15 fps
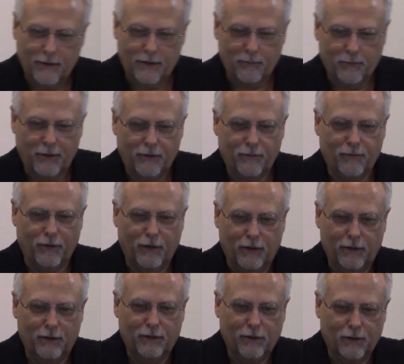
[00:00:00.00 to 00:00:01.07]
and make
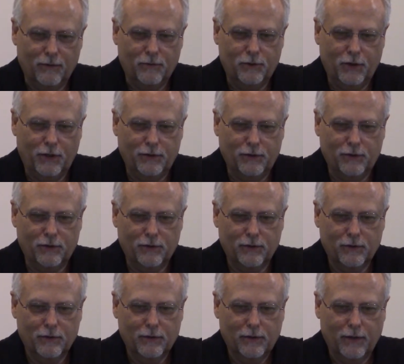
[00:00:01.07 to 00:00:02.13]
fun of Jesus
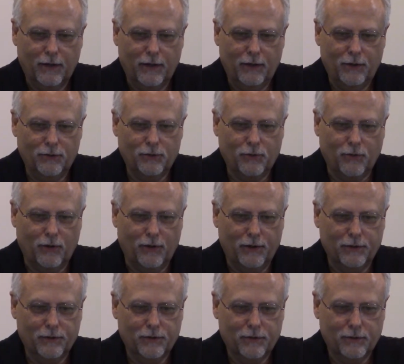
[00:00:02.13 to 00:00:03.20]
and his
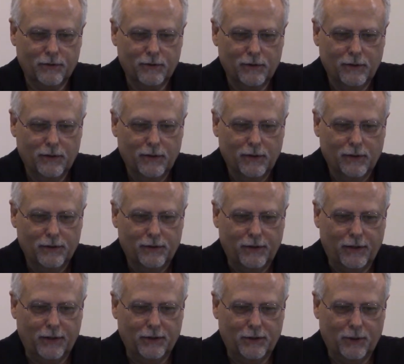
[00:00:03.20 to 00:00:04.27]
cross.
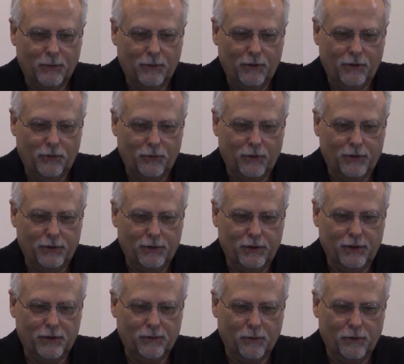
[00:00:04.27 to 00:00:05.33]
2 Timothy
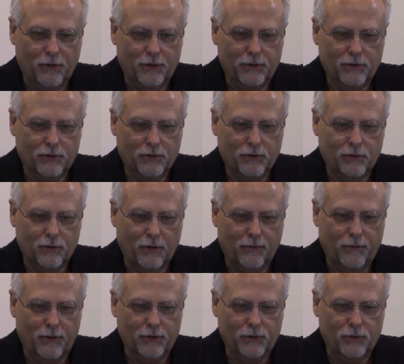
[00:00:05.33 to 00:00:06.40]
3:6, for this
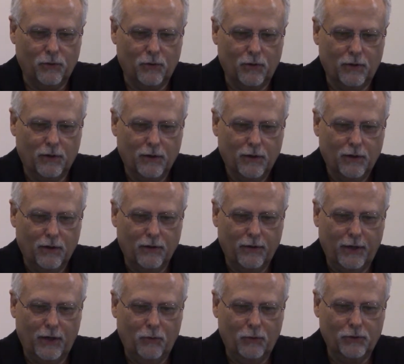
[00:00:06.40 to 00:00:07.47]
of this sort are
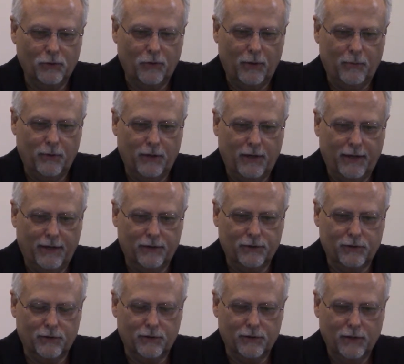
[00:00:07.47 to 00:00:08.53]
they which creep into
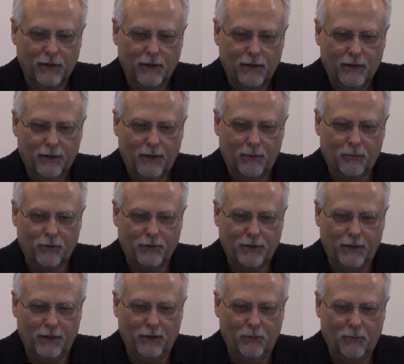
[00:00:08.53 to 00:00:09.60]
houses. They
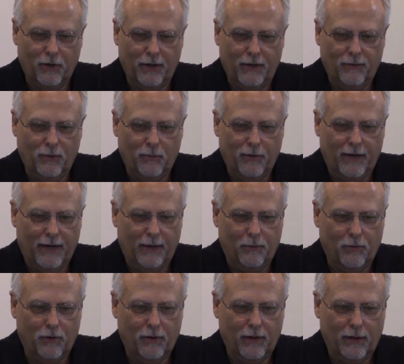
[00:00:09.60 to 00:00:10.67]
pretend to believe the
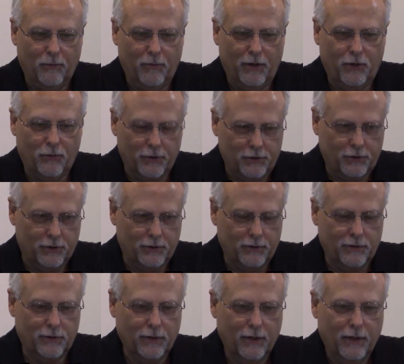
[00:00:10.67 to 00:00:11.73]
Bible and be
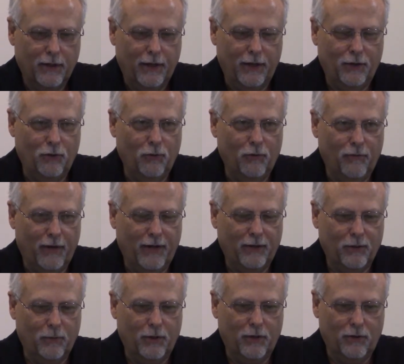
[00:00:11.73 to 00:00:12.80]
Christians, and you
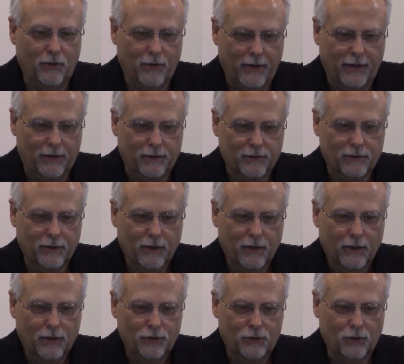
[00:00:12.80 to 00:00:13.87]
invite them into your house.
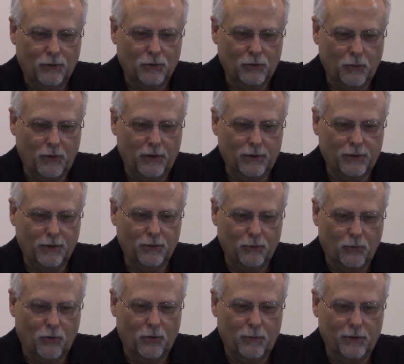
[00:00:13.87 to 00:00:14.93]
Jehovah's Witnesses,
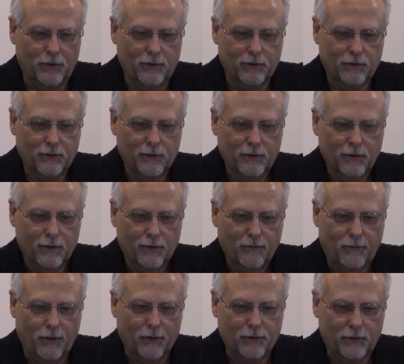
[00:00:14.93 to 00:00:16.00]
Mormons,
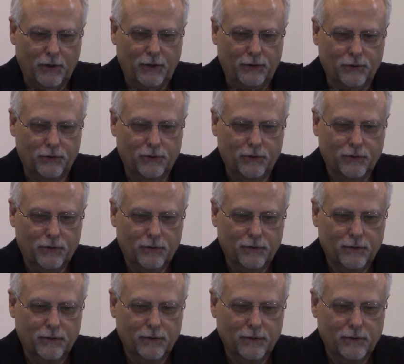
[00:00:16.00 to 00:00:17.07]
false teachers,
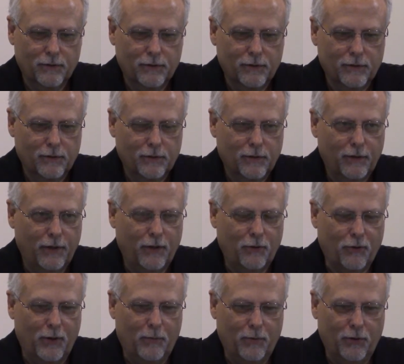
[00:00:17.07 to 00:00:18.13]
they
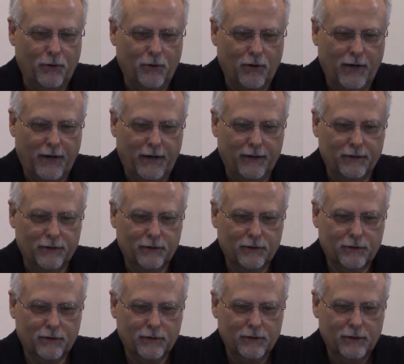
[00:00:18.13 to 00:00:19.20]
creep into your
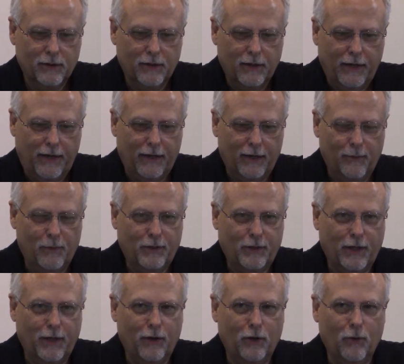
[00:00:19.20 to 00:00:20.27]
house. And let me
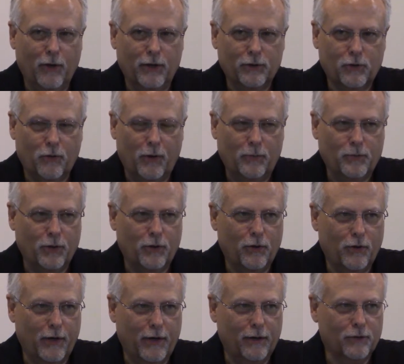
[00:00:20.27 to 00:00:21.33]
tell you who else creeps into
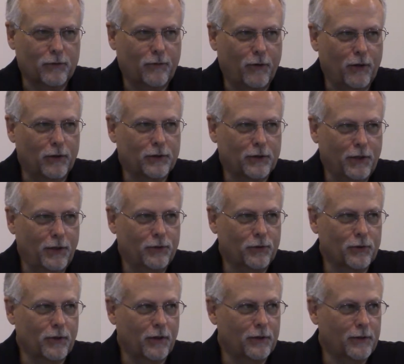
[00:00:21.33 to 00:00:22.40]
your house. False
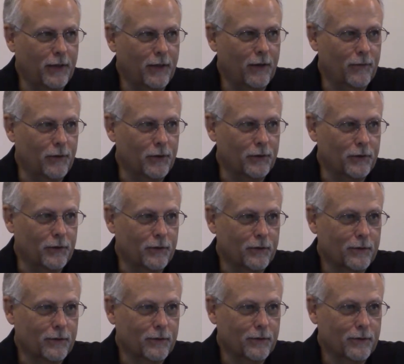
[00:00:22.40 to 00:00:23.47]
teachers on television.
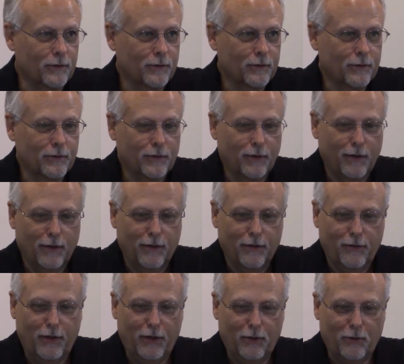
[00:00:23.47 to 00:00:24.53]

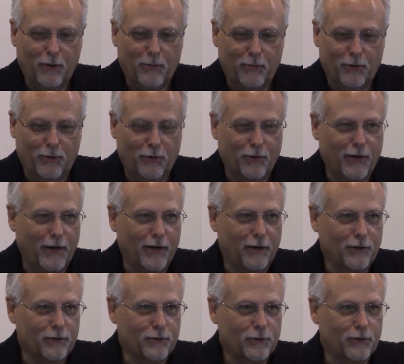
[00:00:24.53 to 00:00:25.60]
They creep into your
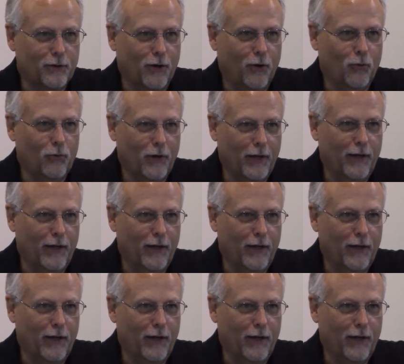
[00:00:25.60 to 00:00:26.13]
house. Don't